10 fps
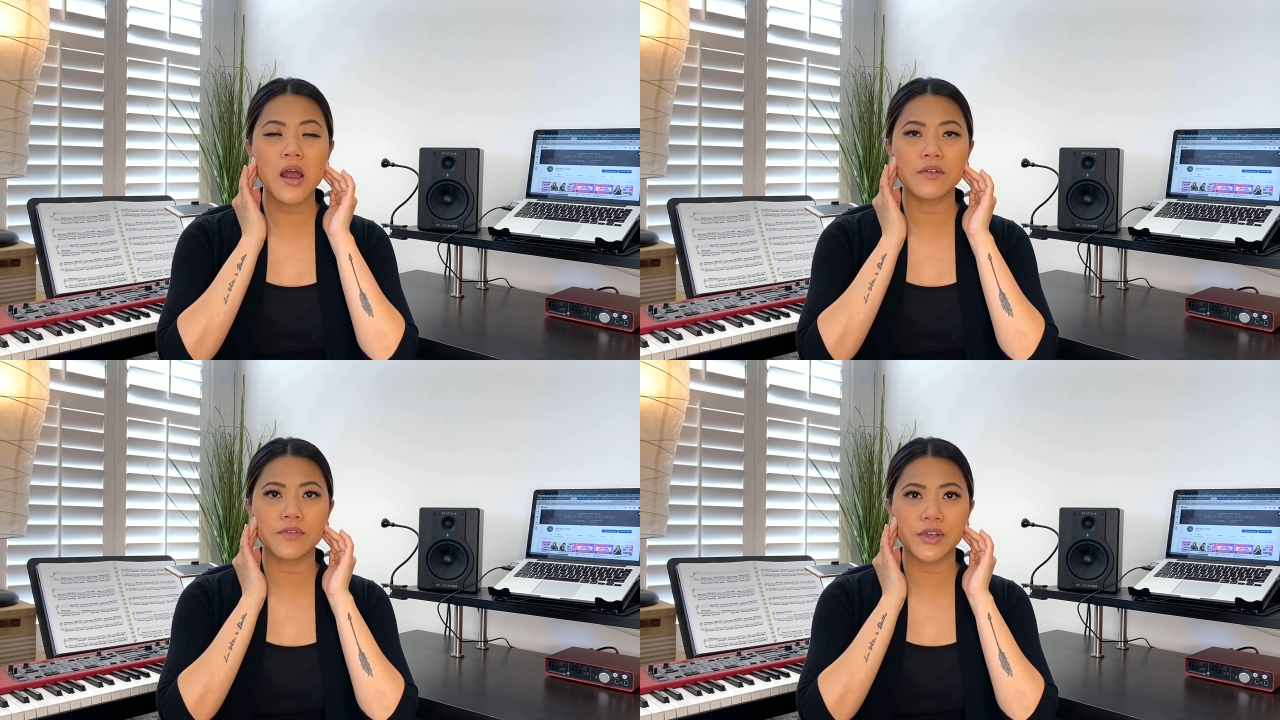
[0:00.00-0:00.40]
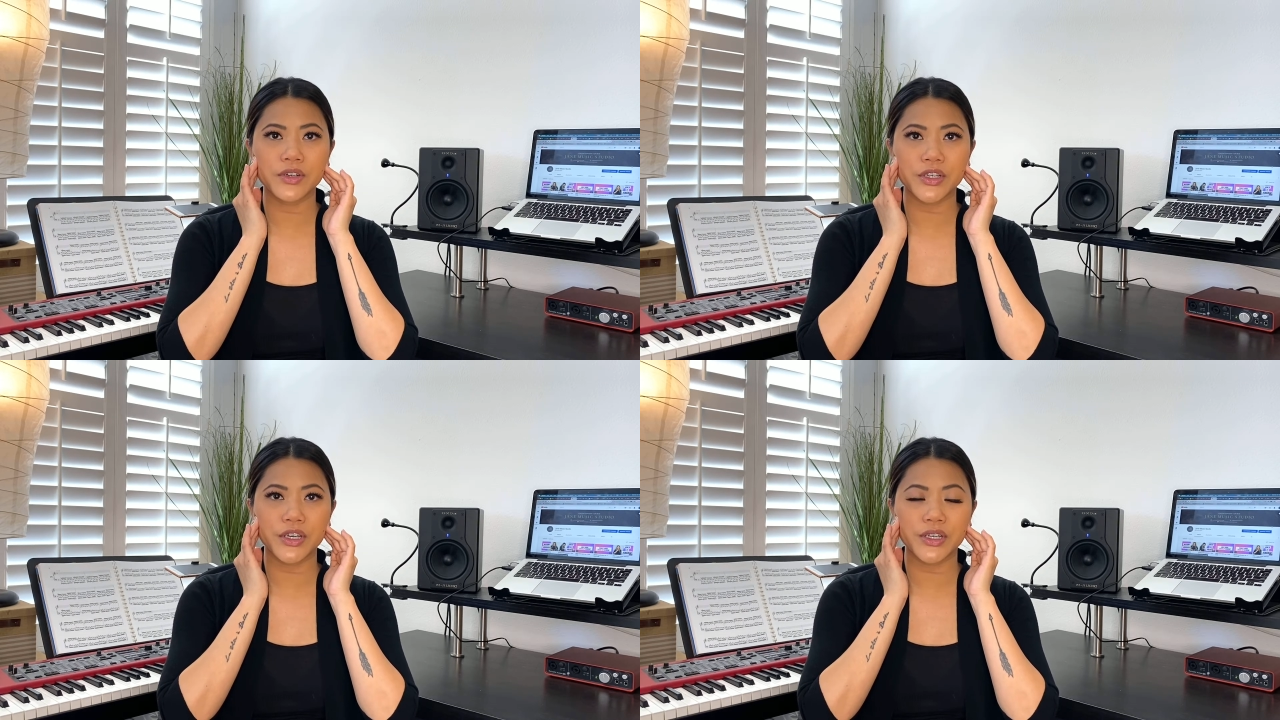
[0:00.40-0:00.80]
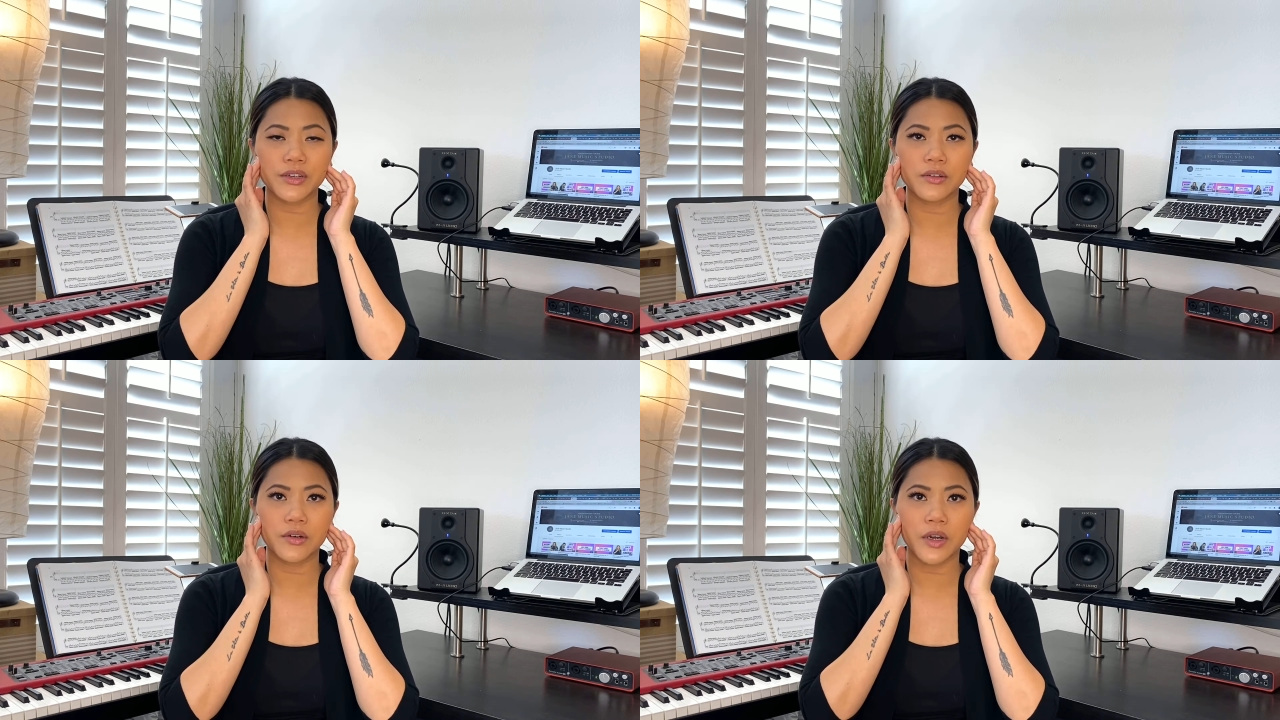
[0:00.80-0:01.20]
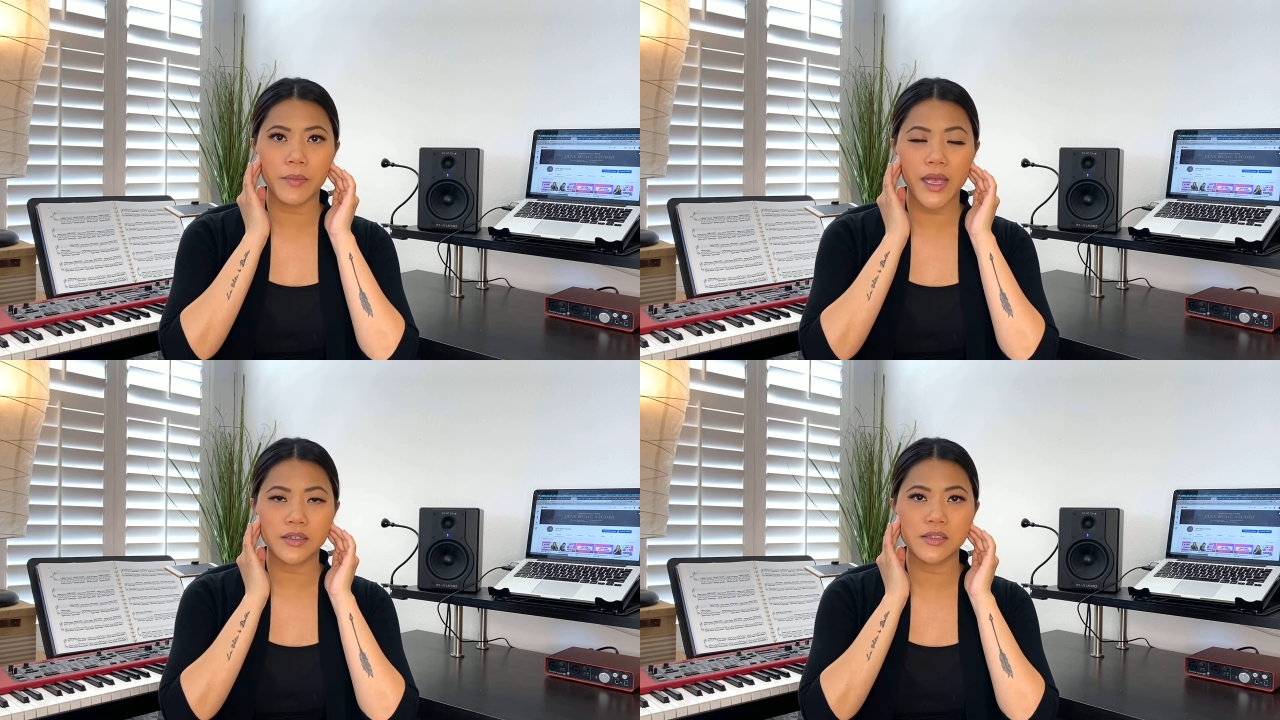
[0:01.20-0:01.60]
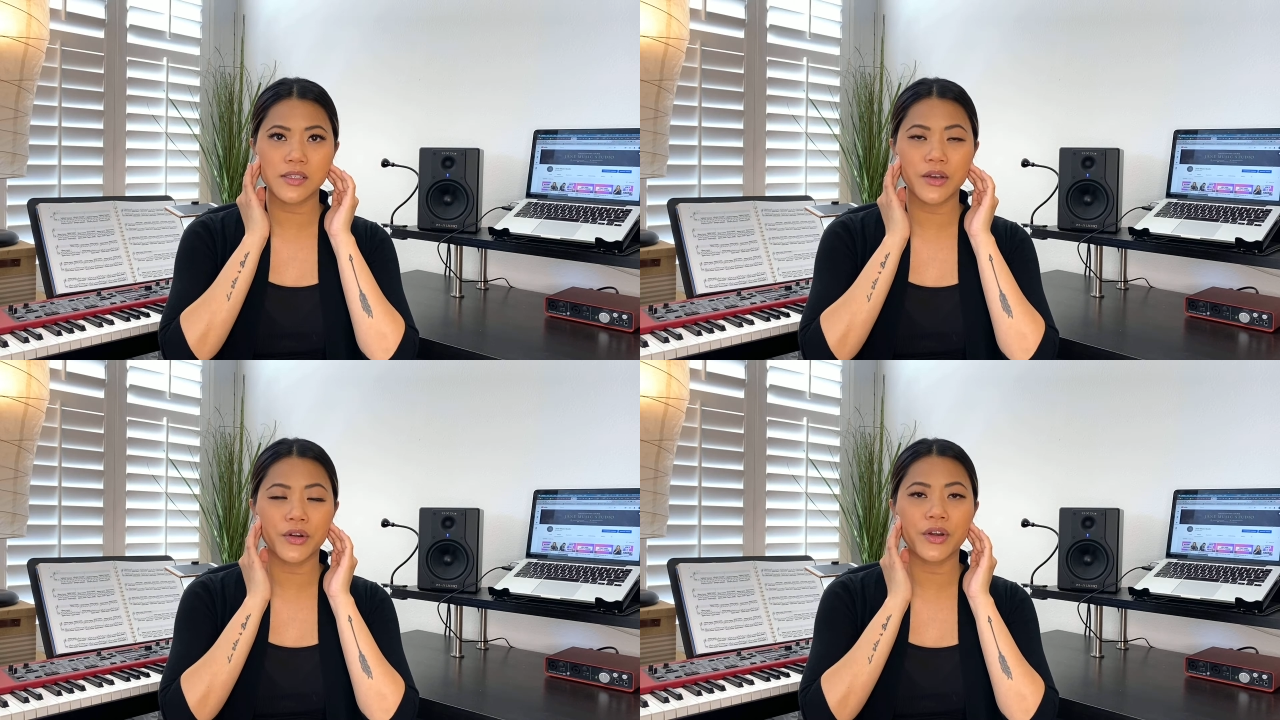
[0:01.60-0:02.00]
Very good. All right, back to
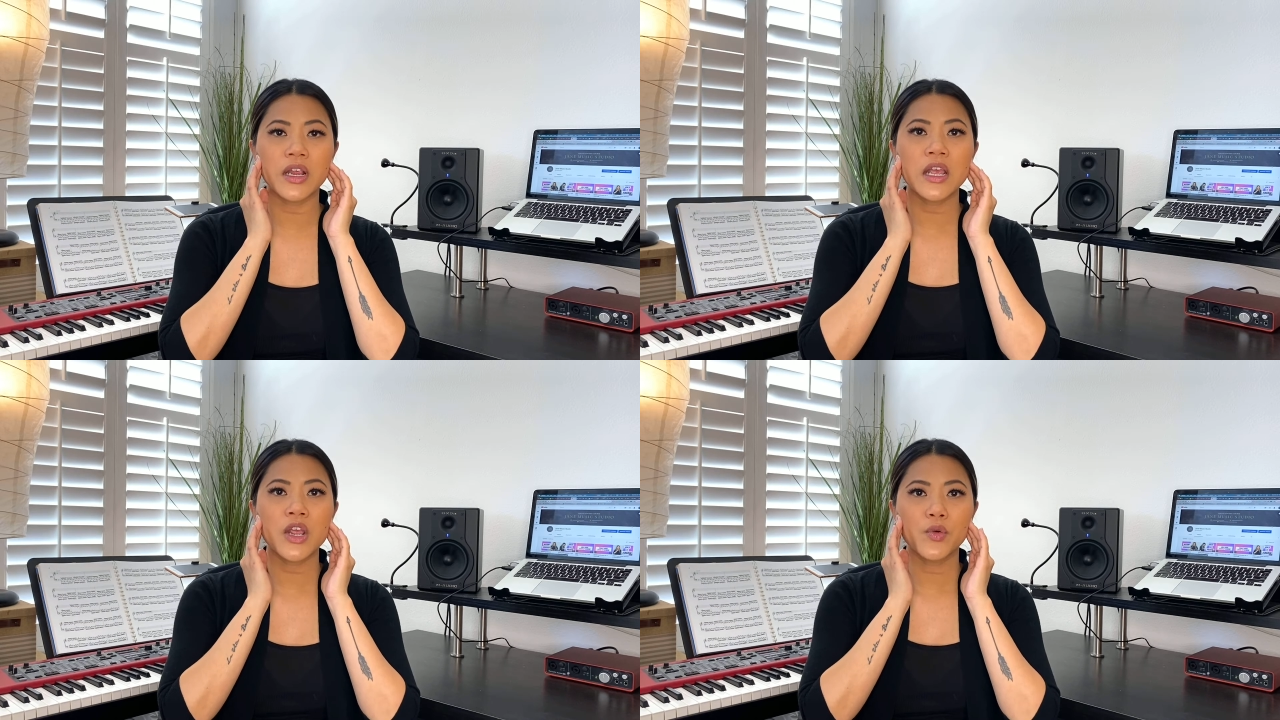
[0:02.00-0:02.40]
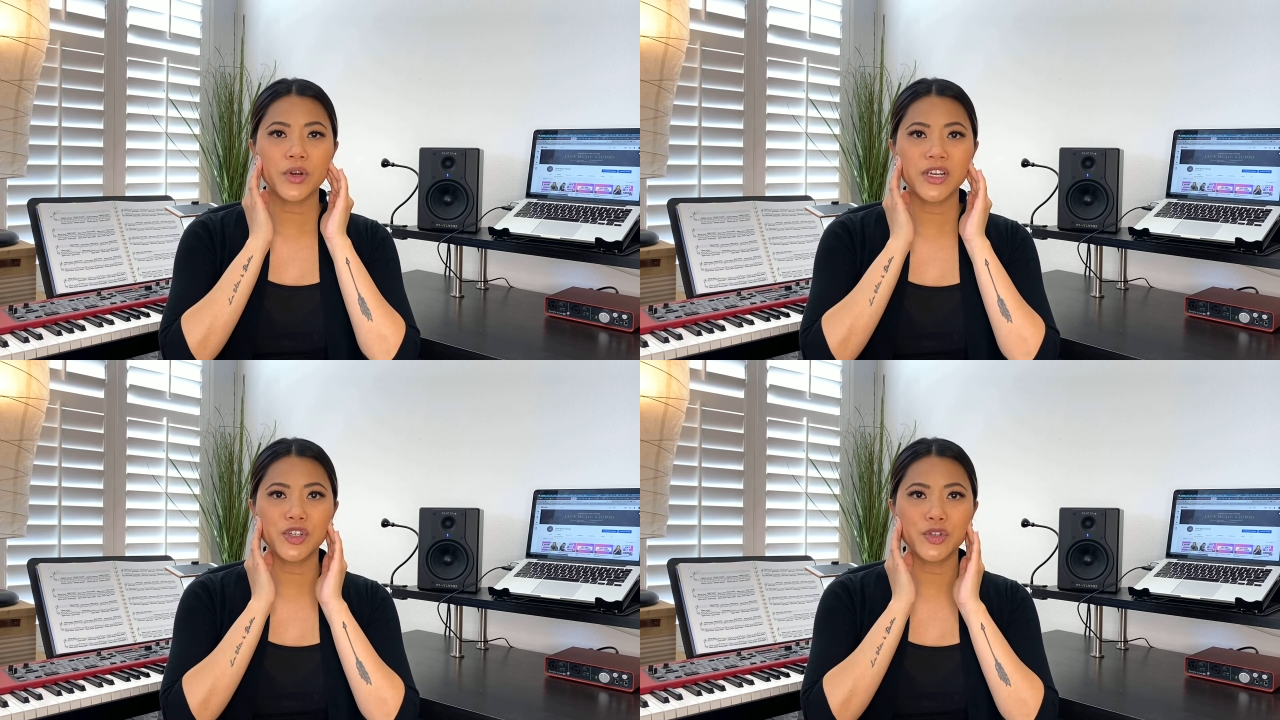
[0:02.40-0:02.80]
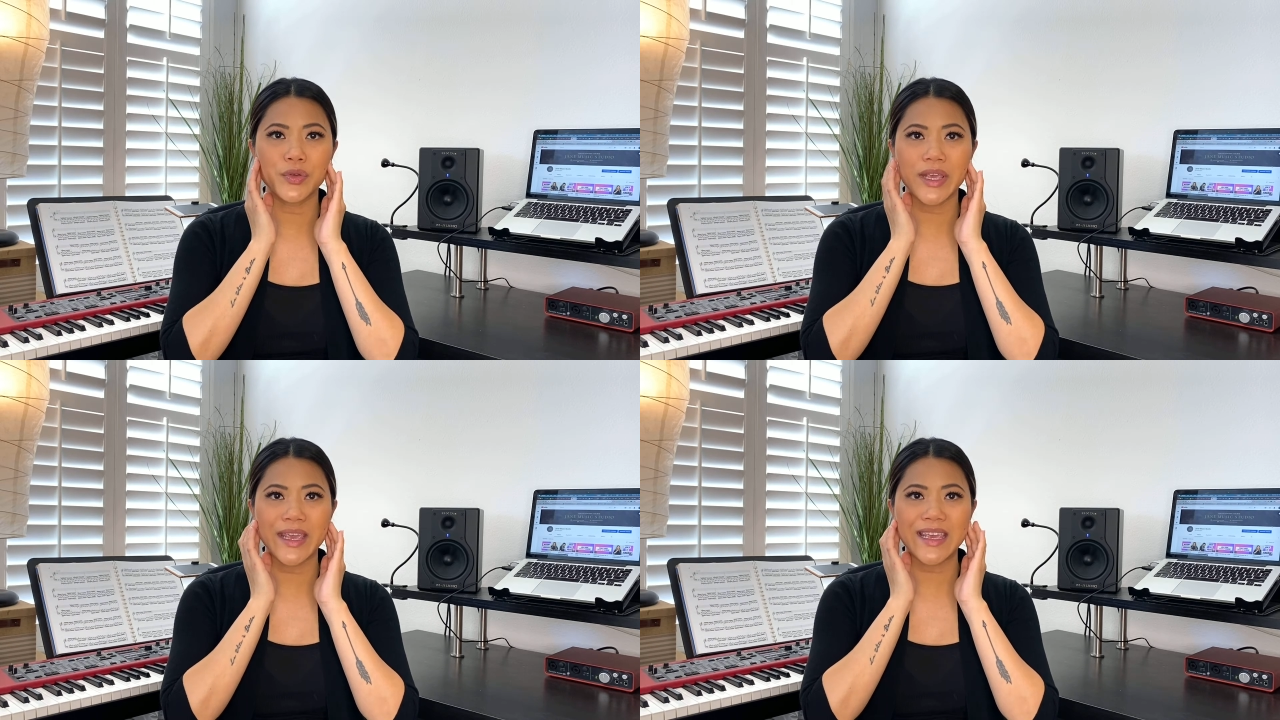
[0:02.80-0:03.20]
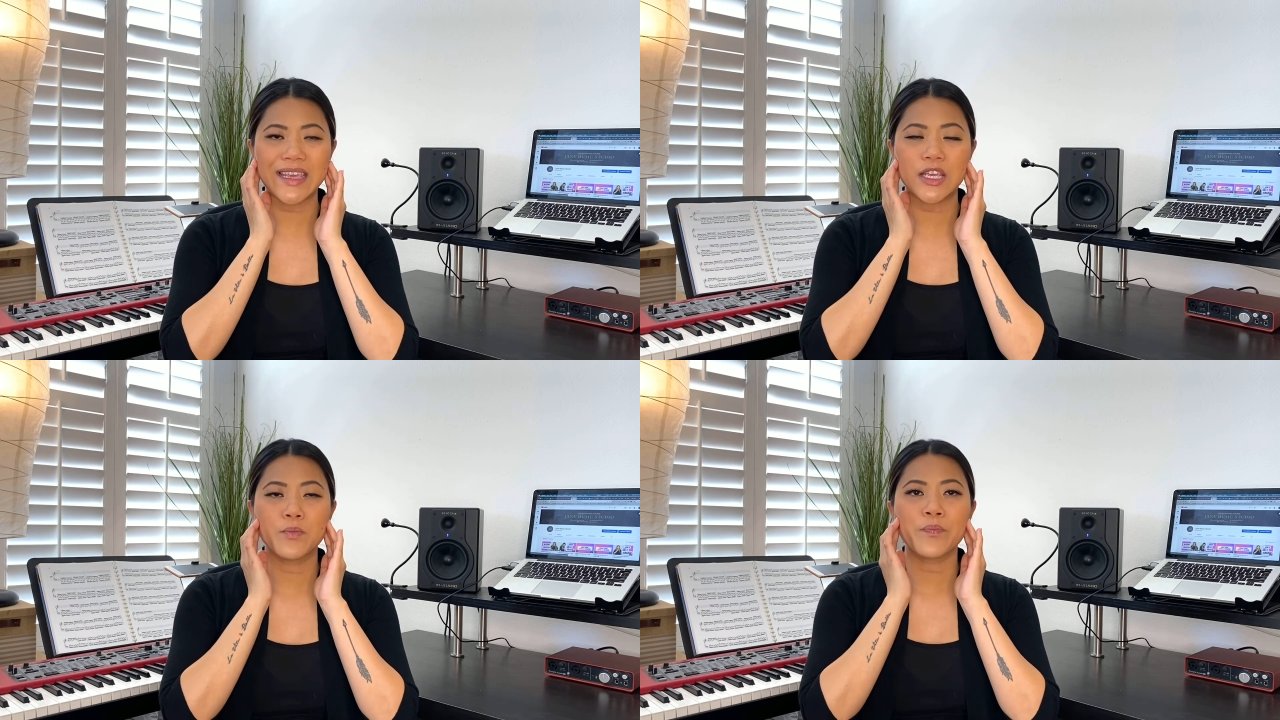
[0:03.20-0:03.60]
center. We're going to do E.